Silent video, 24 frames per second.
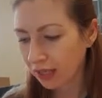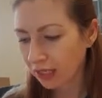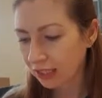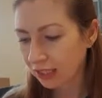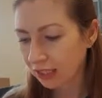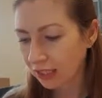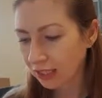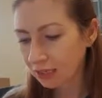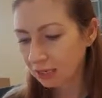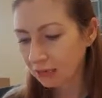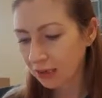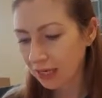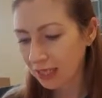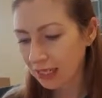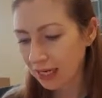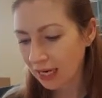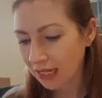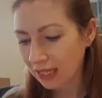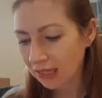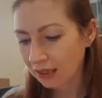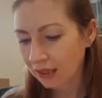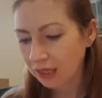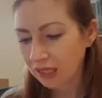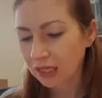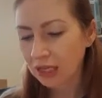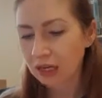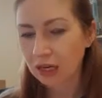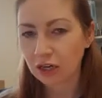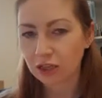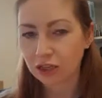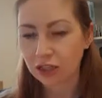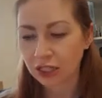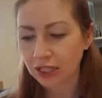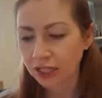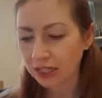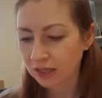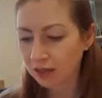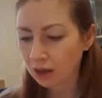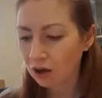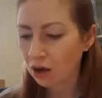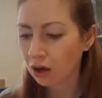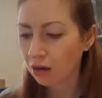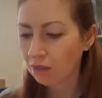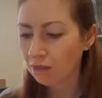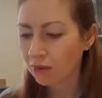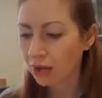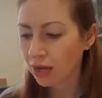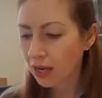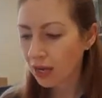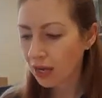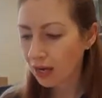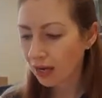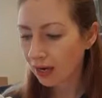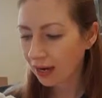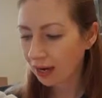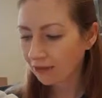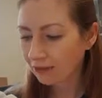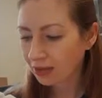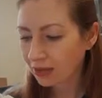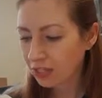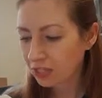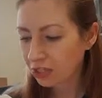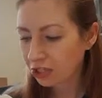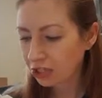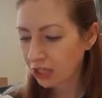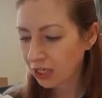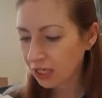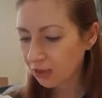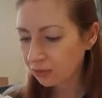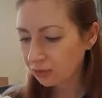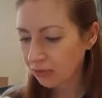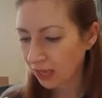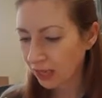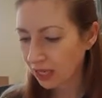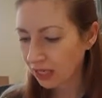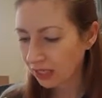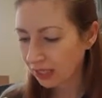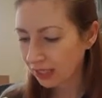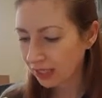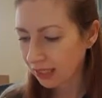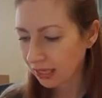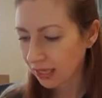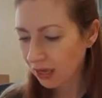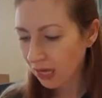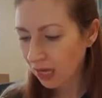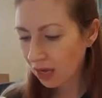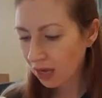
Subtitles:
and suddenly my dad started clutching his arm and having these chest pains.